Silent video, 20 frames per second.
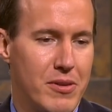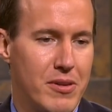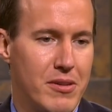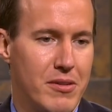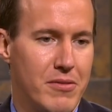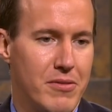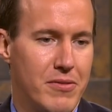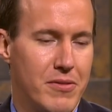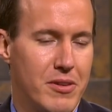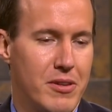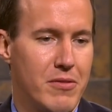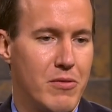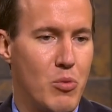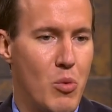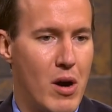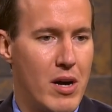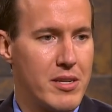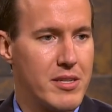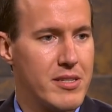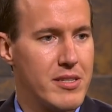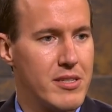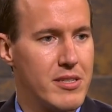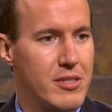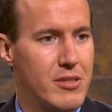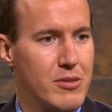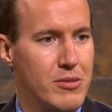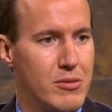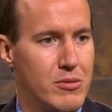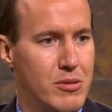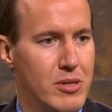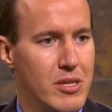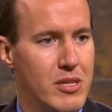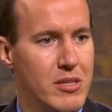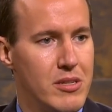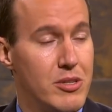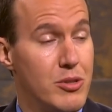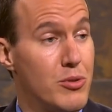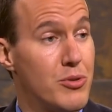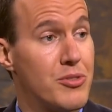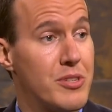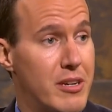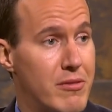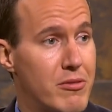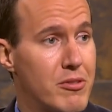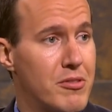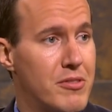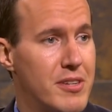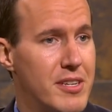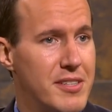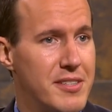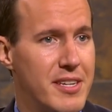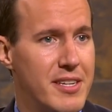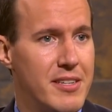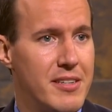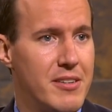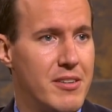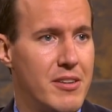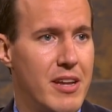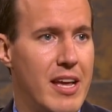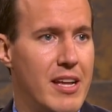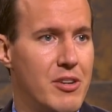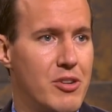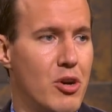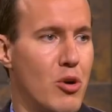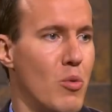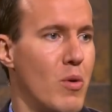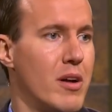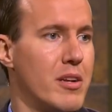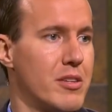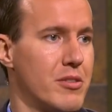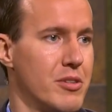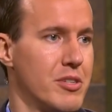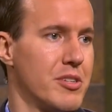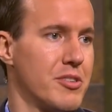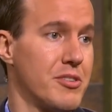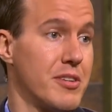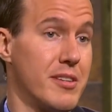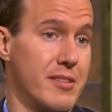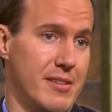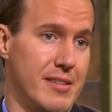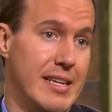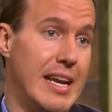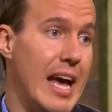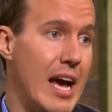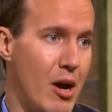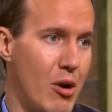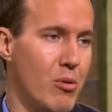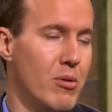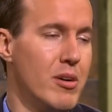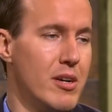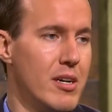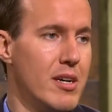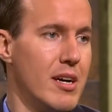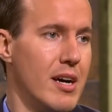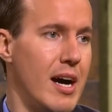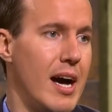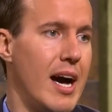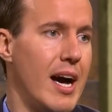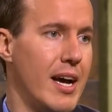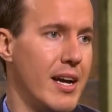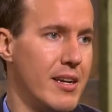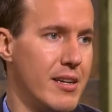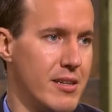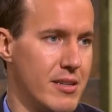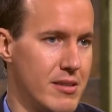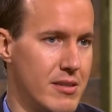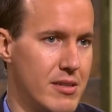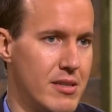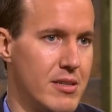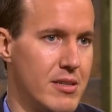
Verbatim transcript: of, of wanting to do several things and, and don't want to just now hide it